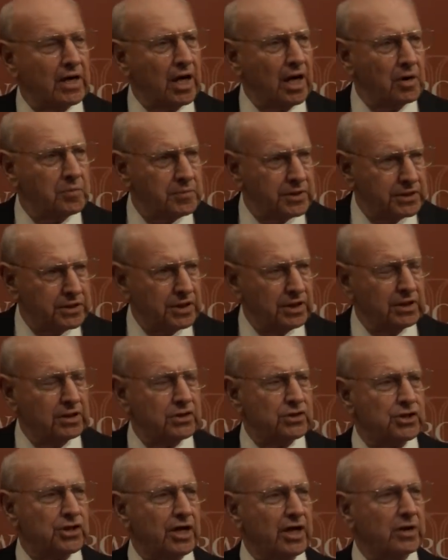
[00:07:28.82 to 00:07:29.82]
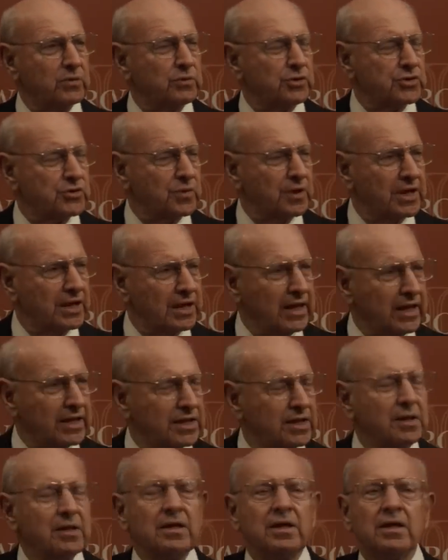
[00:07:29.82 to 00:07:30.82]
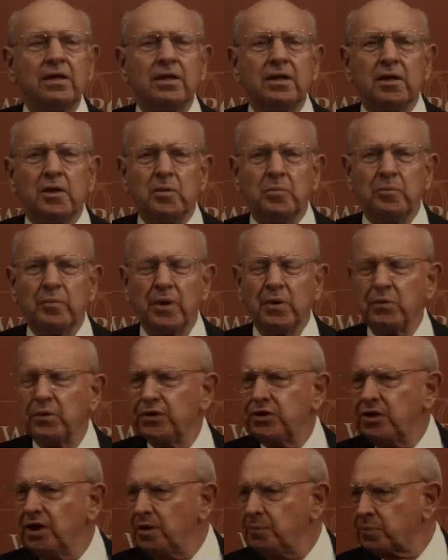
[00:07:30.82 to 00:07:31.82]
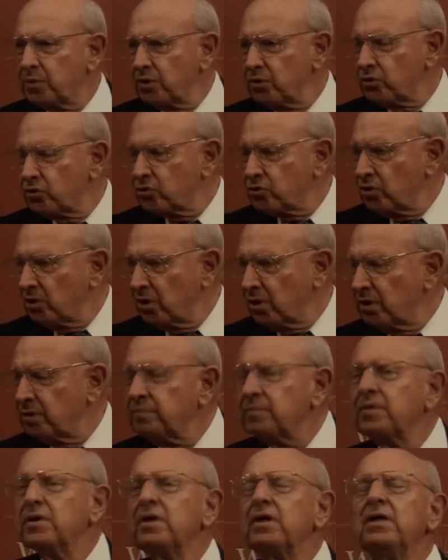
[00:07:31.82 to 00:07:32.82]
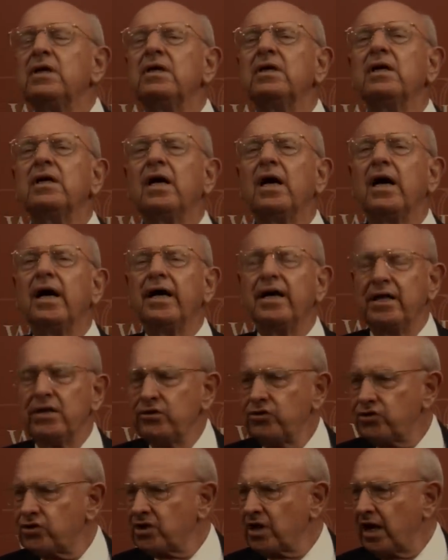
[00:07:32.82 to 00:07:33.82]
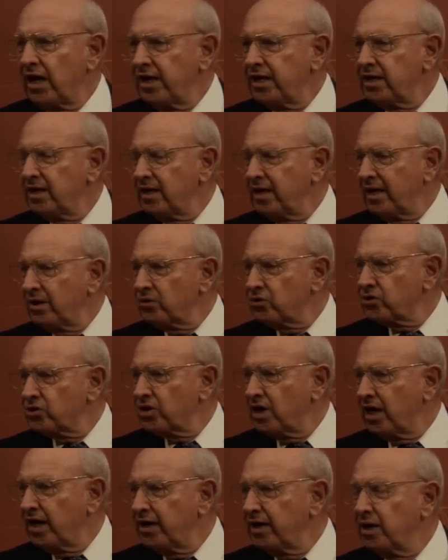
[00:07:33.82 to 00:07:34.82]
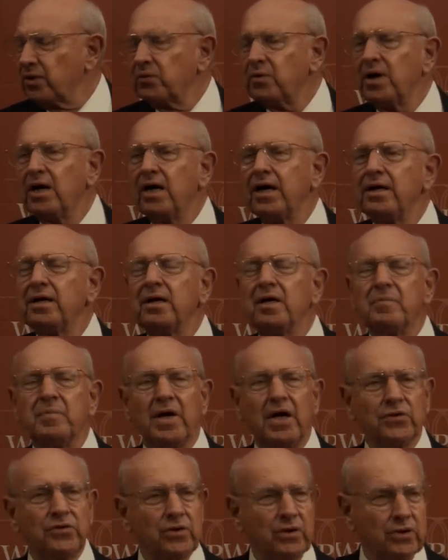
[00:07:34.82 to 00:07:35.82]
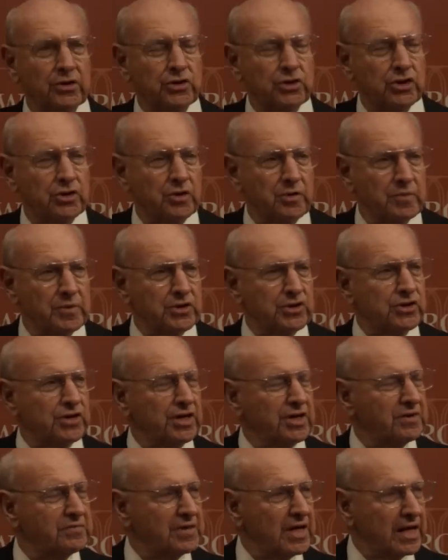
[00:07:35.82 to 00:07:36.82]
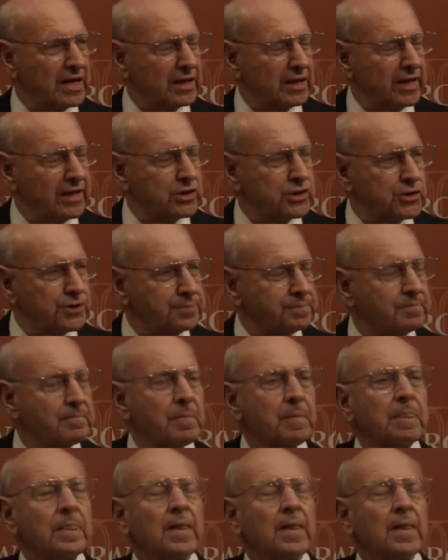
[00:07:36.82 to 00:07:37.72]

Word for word: Ahmadinejad was reelected, but with deep concern uh, inside and outside Iran about the legitimacy of that election.